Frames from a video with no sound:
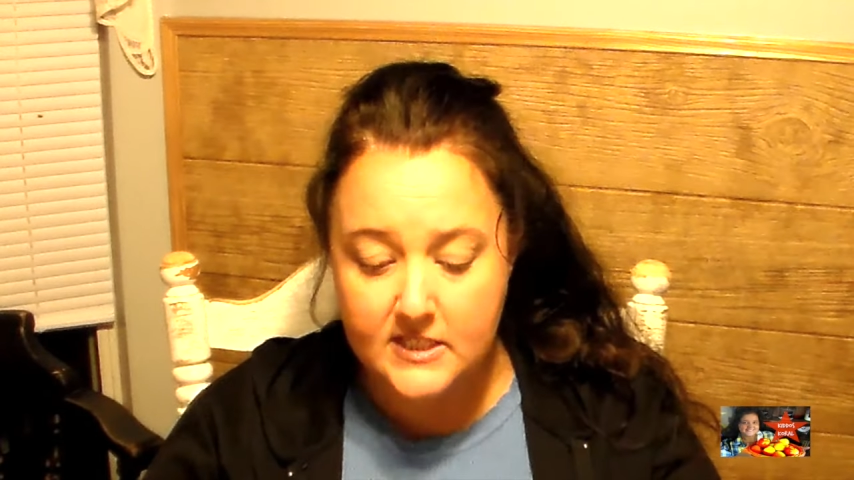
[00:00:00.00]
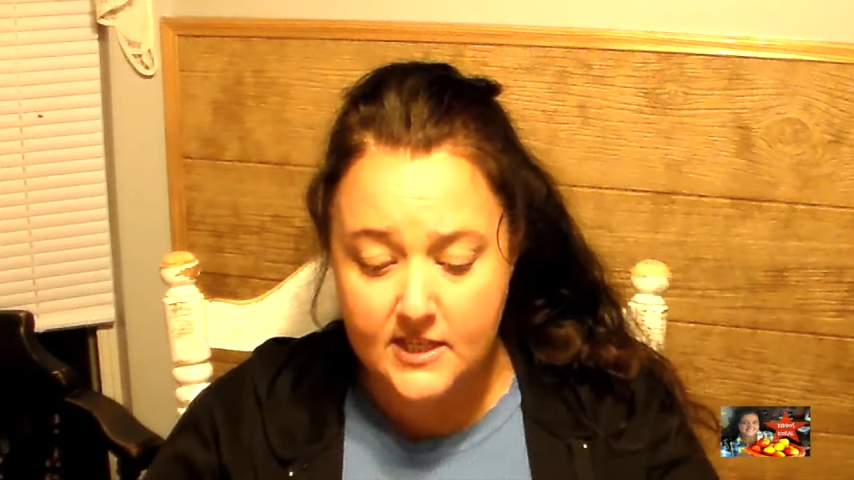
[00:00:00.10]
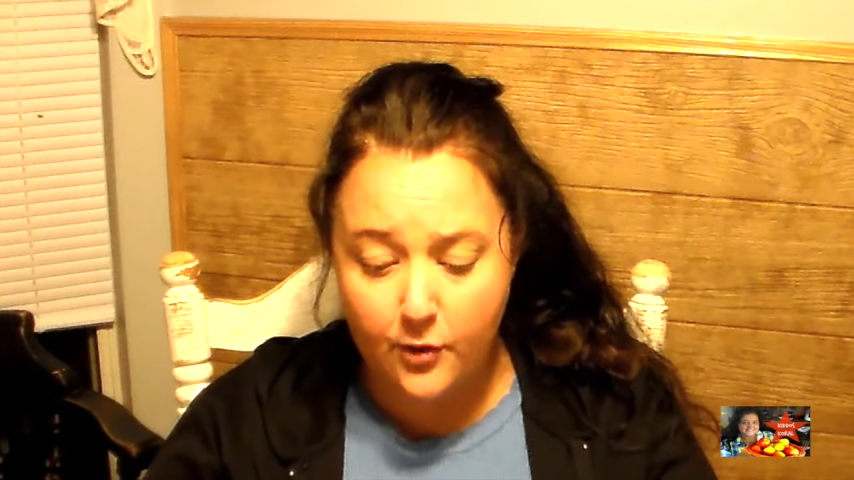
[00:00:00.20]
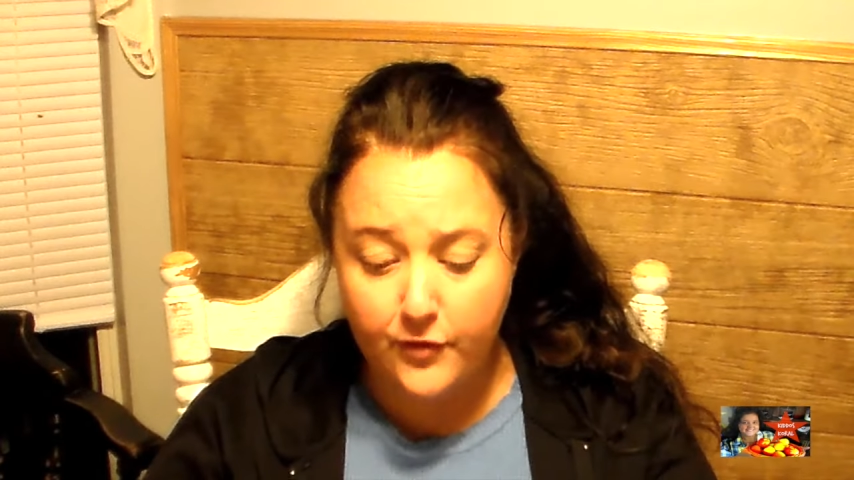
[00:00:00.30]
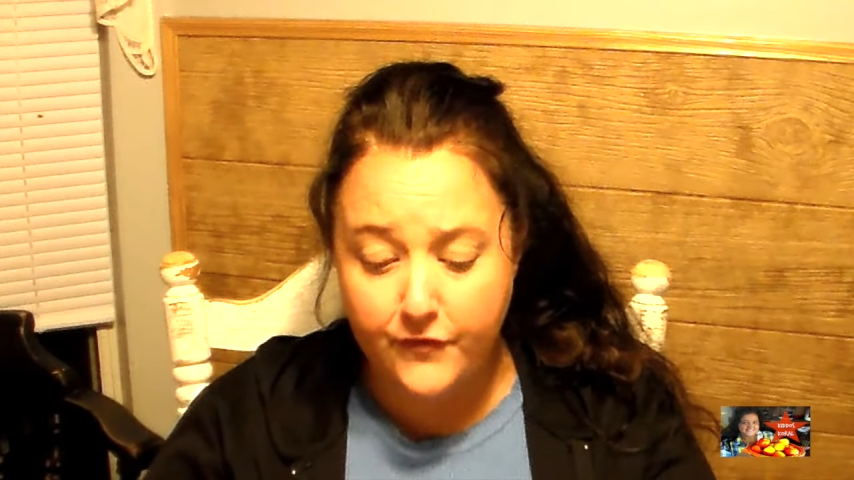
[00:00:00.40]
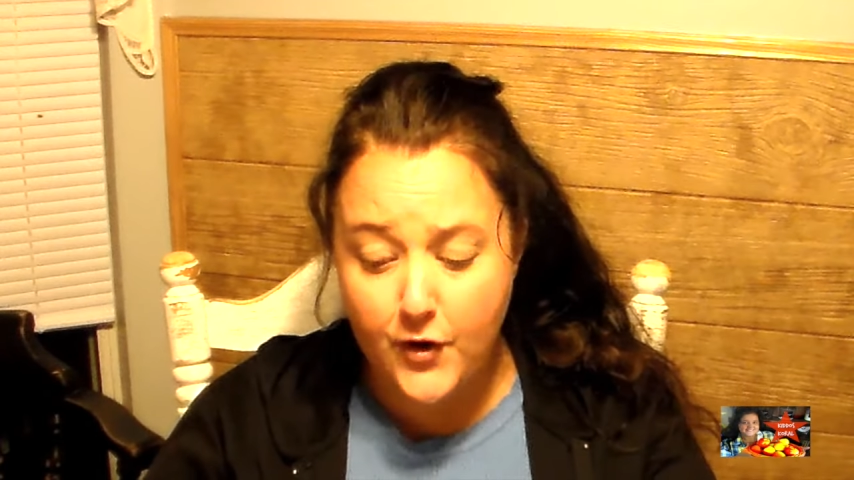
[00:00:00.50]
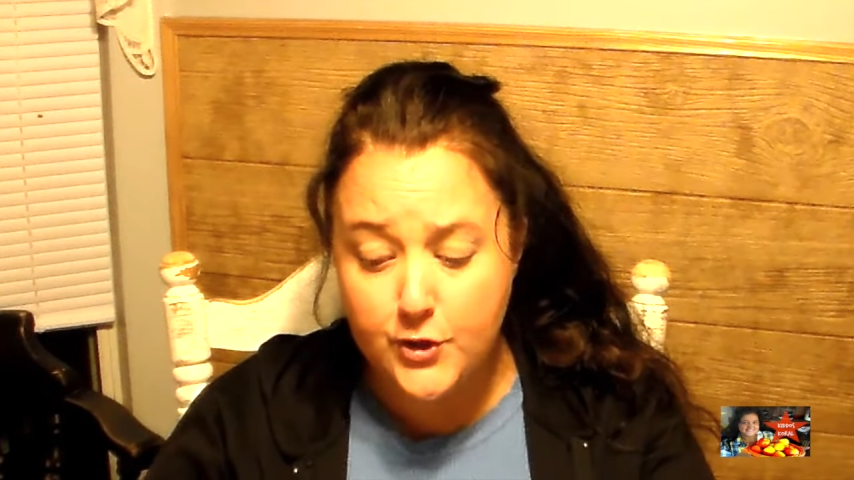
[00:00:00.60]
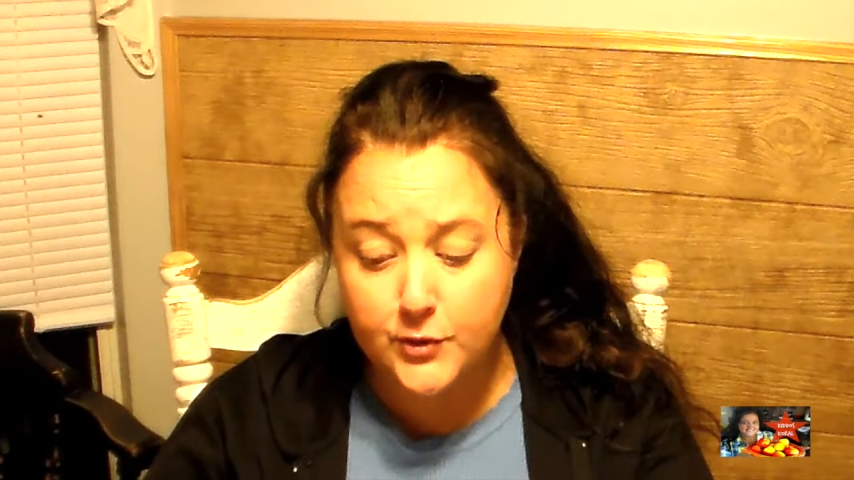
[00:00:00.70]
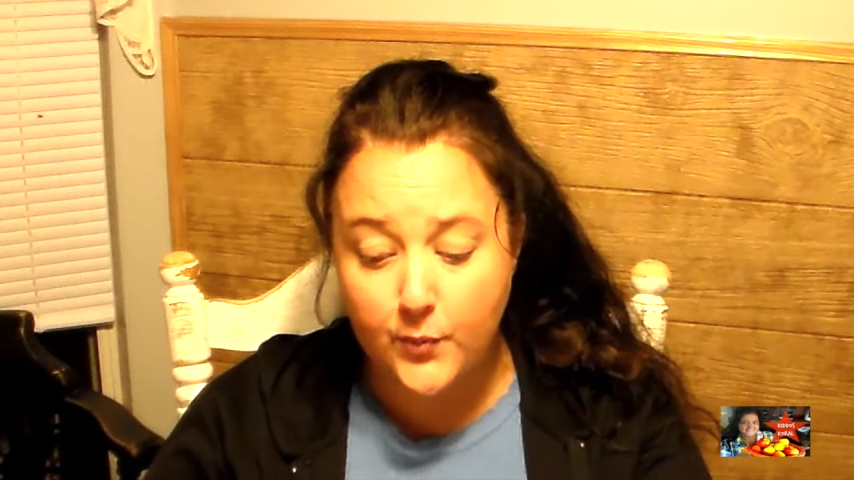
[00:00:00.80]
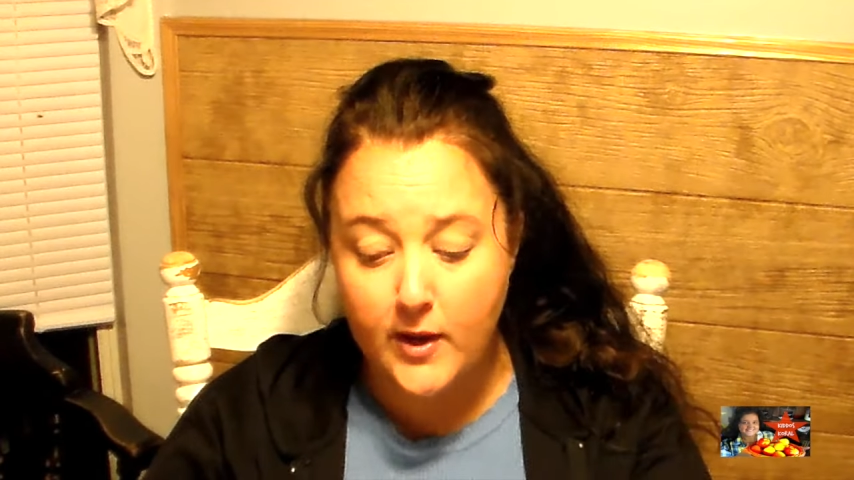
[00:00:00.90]
So the
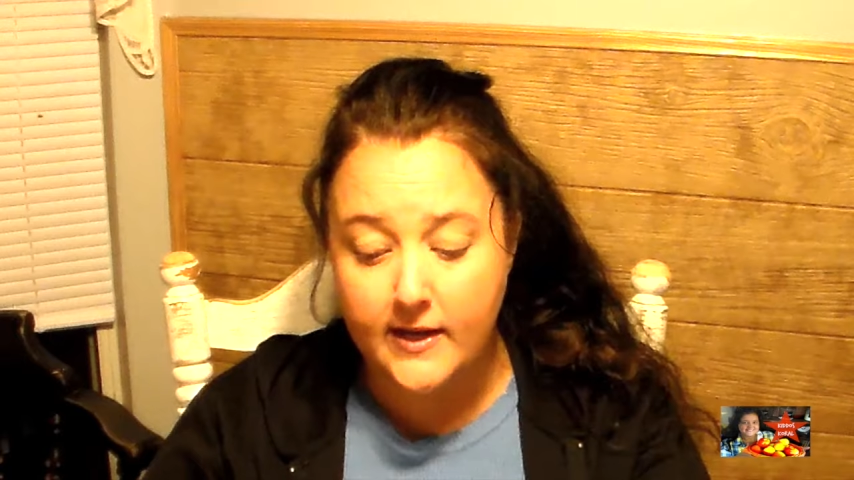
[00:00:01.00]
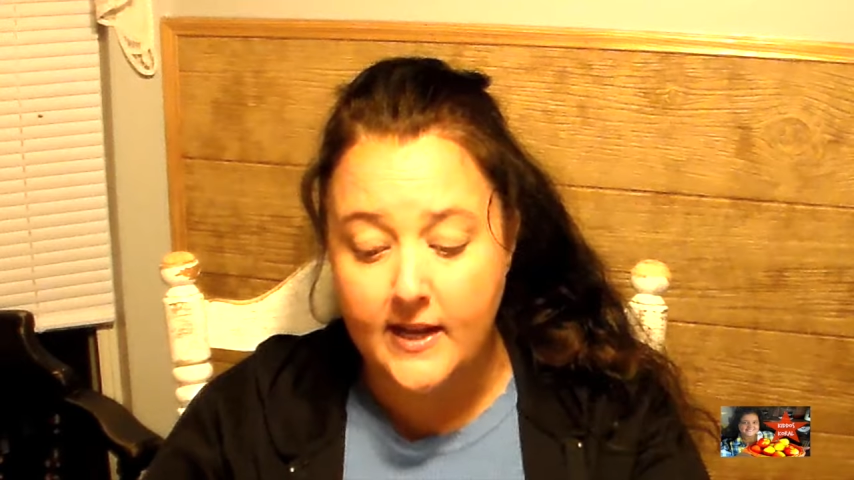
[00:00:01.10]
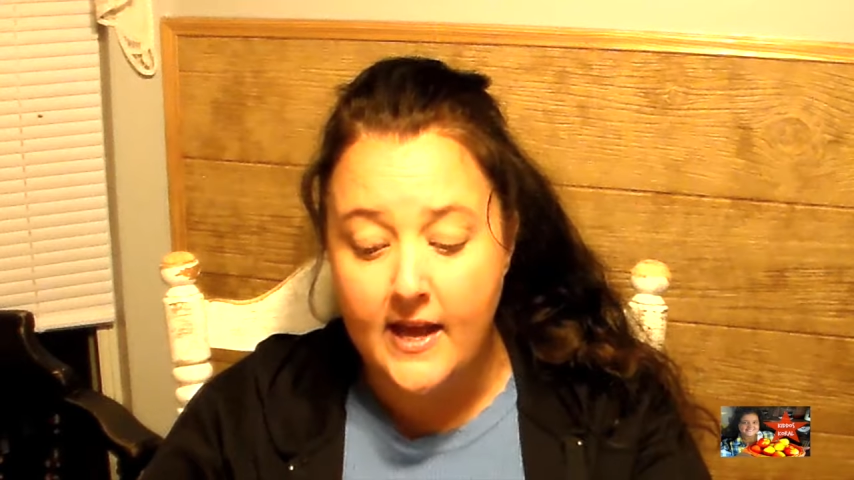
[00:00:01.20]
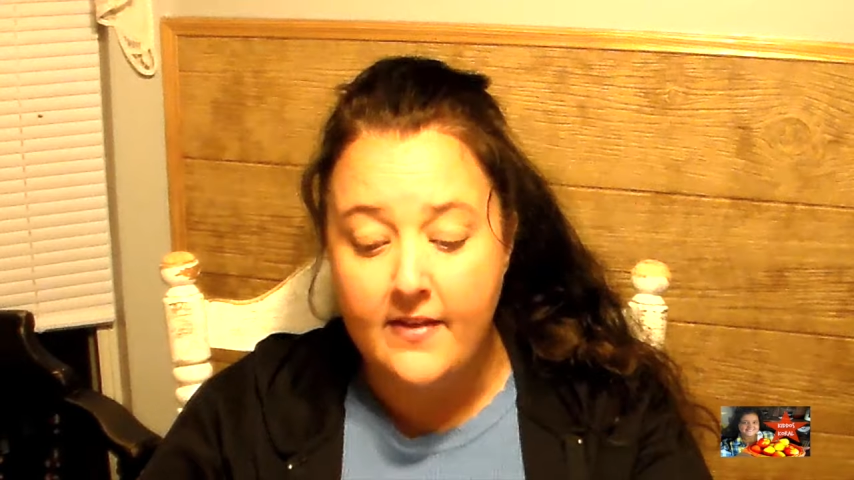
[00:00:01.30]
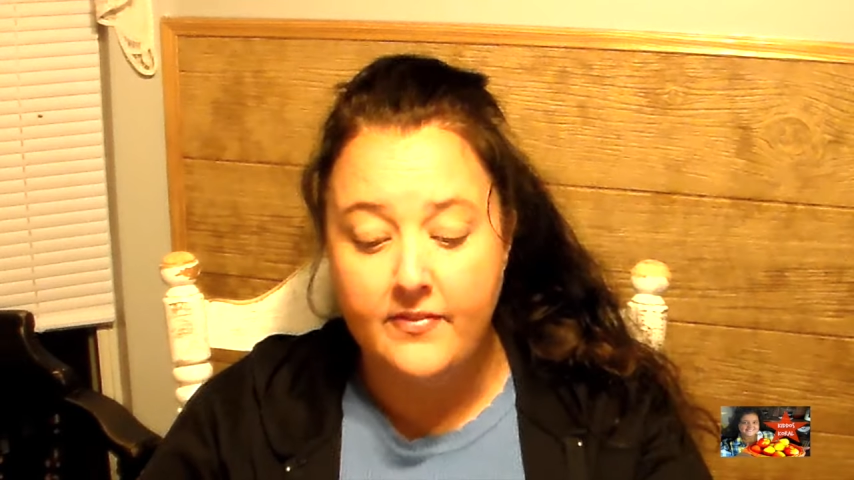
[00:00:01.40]
first one